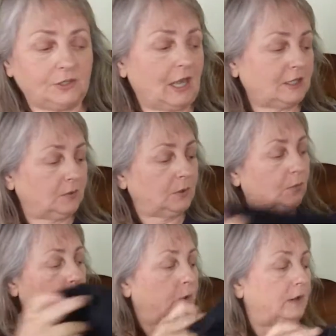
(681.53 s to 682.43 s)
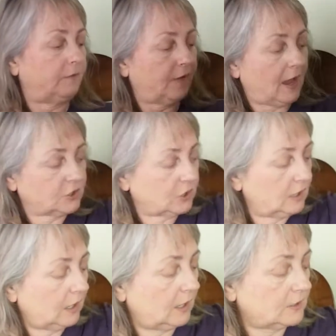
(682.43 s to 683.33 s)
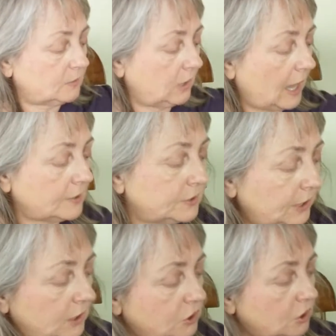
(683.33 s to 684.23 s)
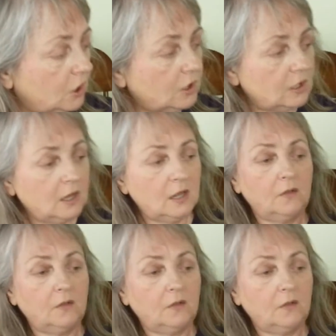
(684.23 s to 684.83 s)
That's what refashion is. Last t-shirt,